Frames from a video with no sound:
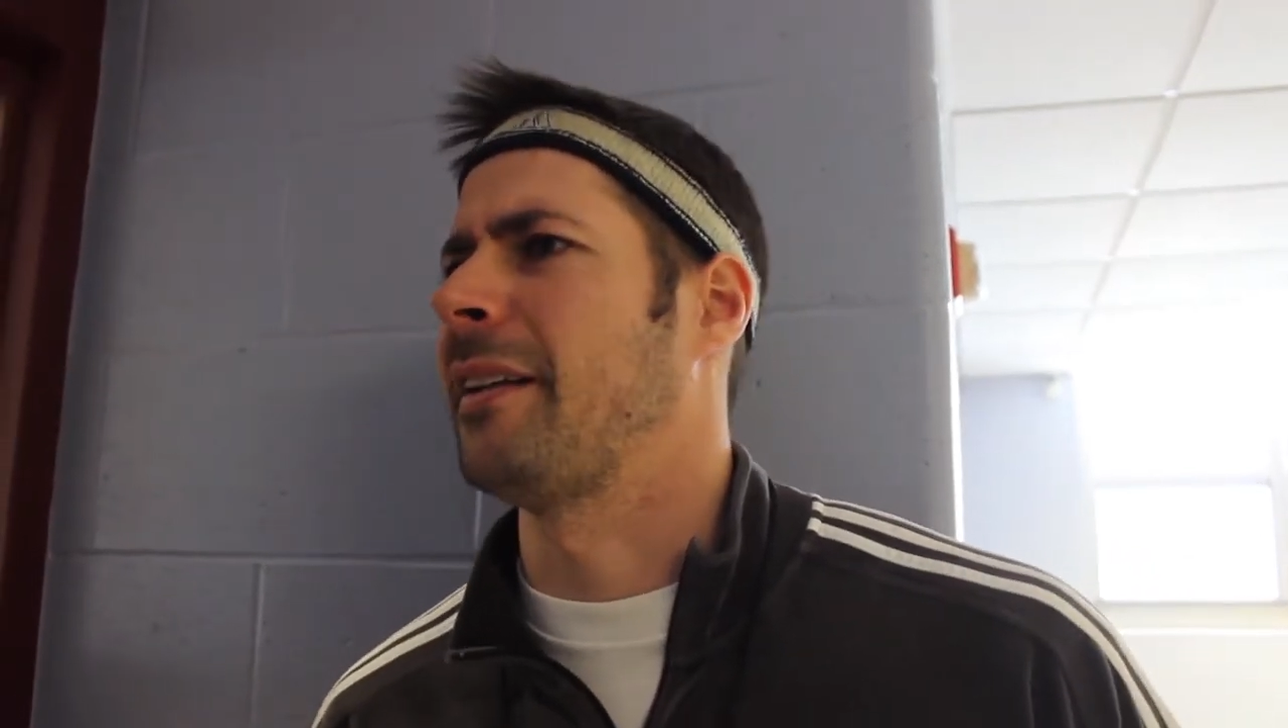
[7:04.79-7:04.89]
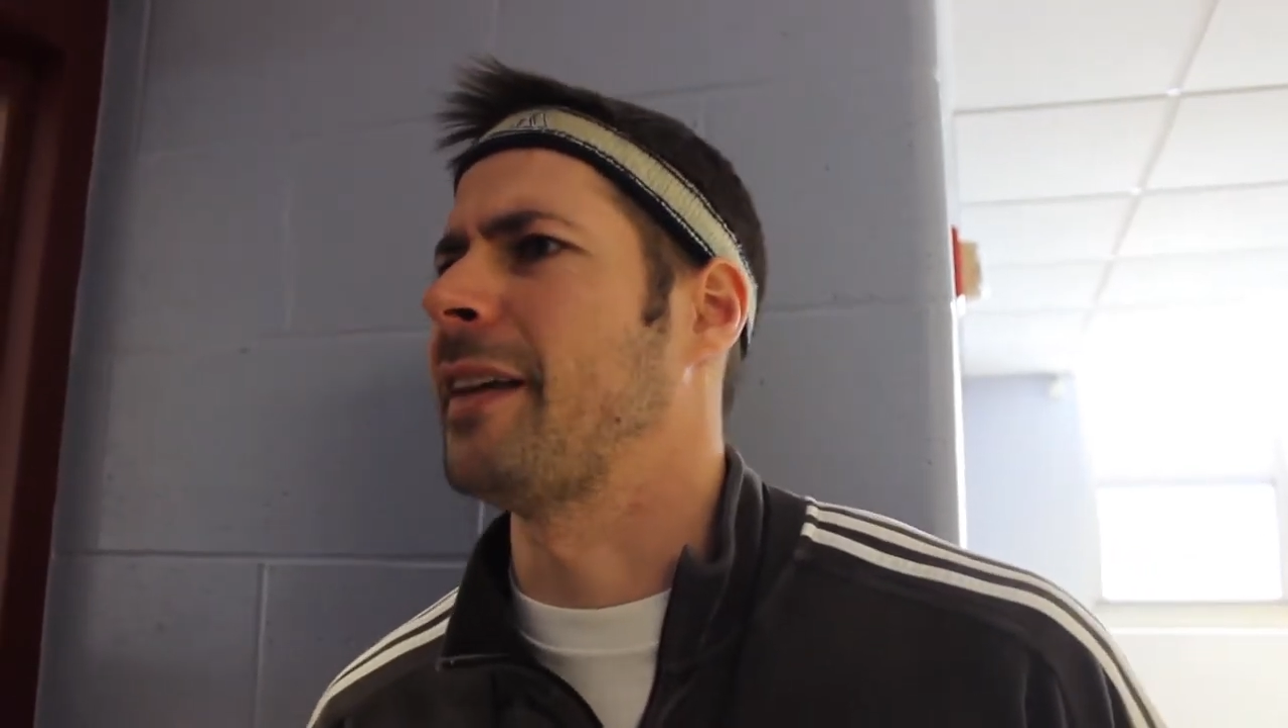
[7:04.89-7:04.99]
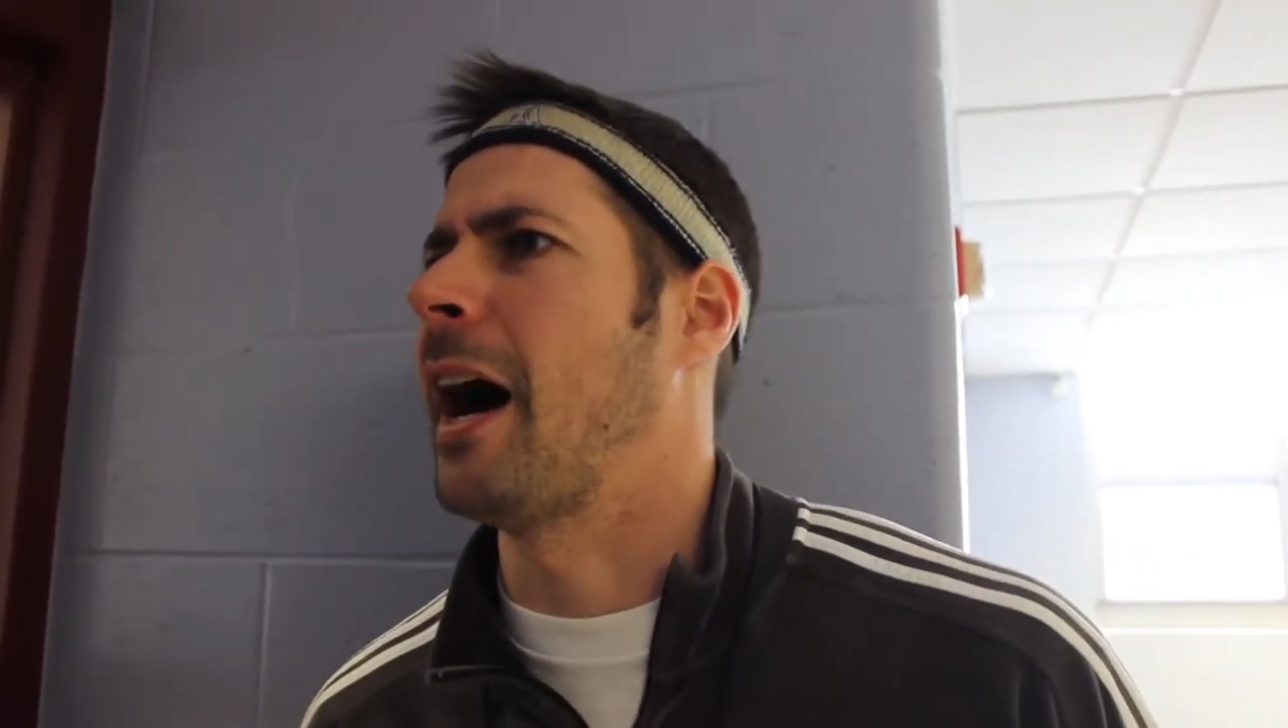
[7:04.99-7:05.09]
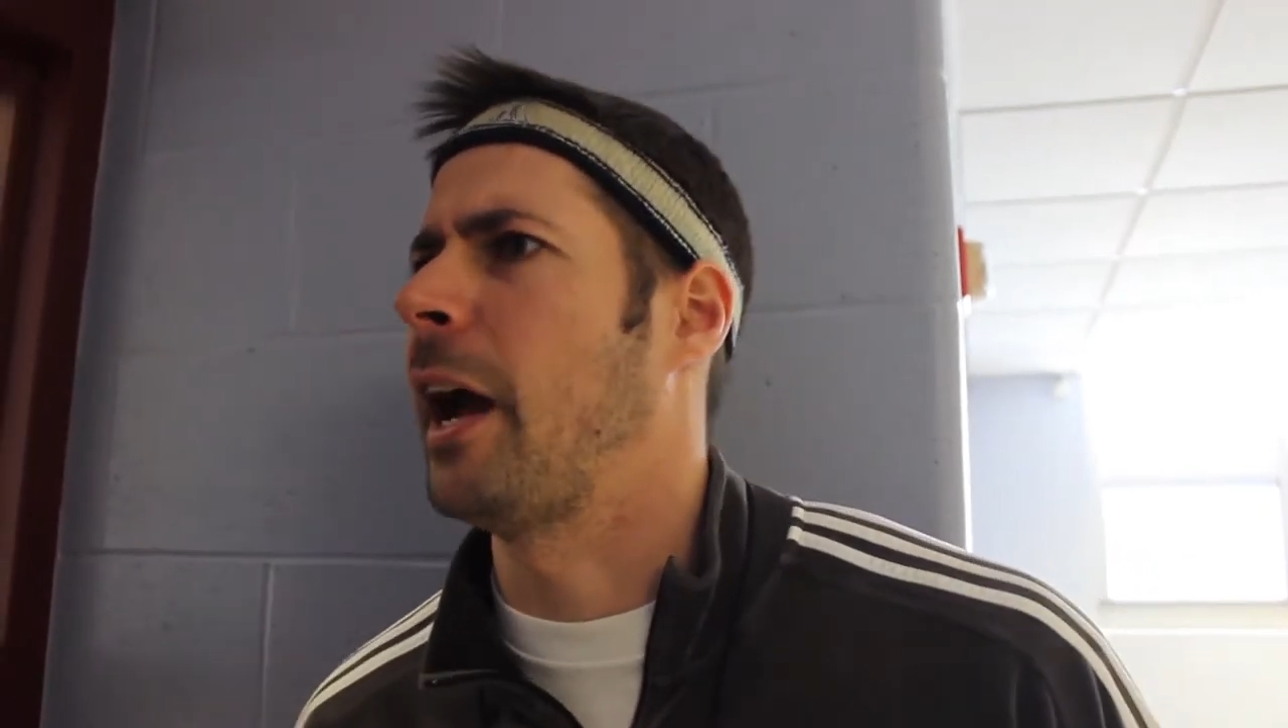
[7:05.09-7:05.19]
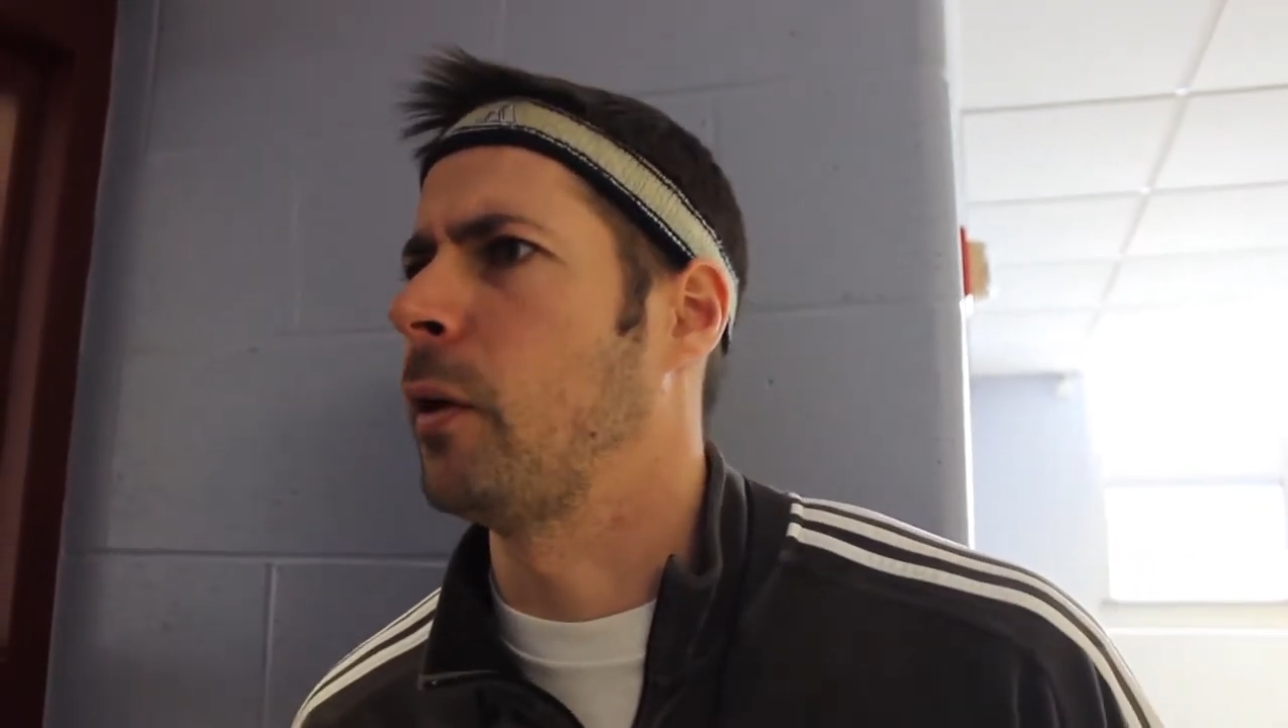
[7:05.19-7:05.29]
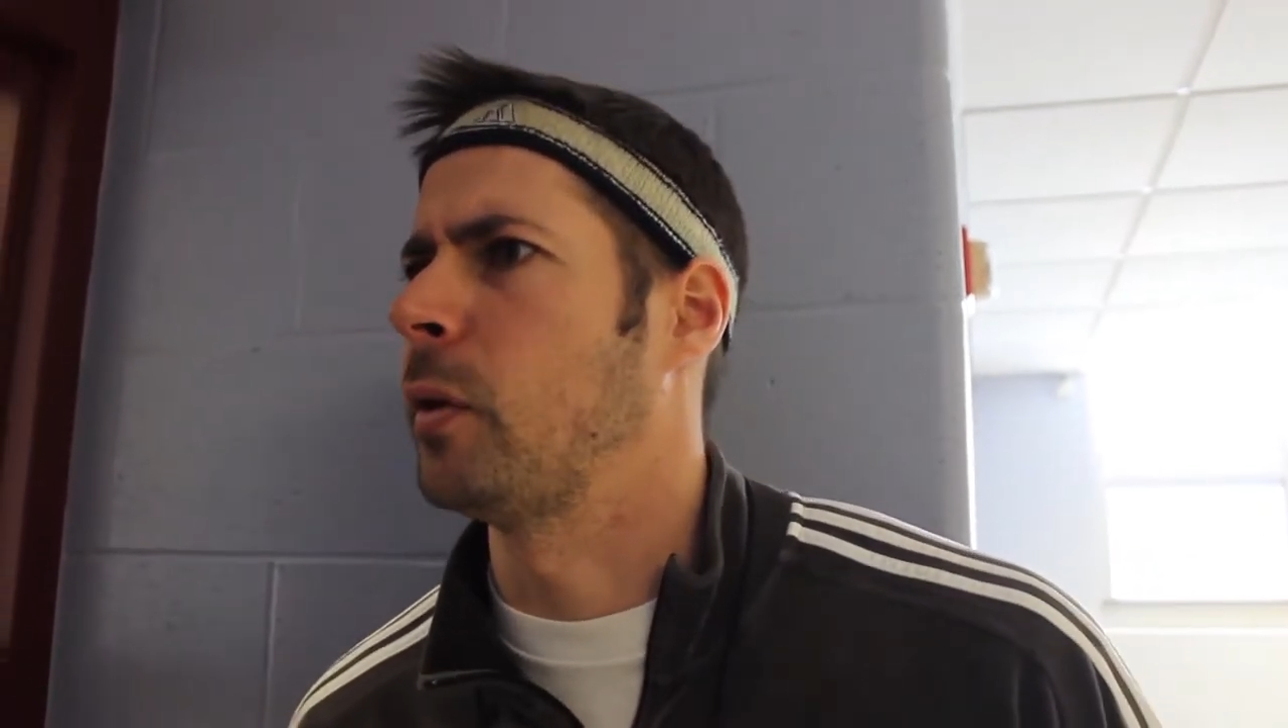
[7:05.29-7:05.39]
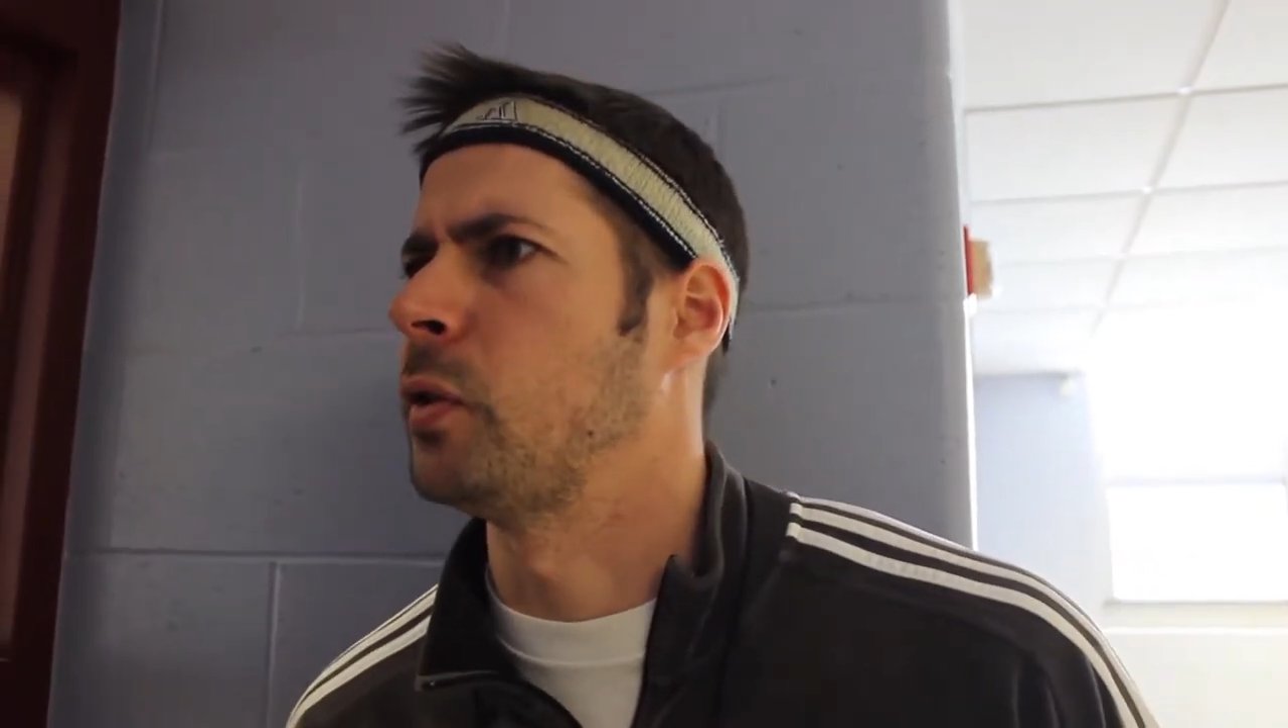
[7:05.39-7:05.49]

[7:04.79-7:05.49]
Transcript: entire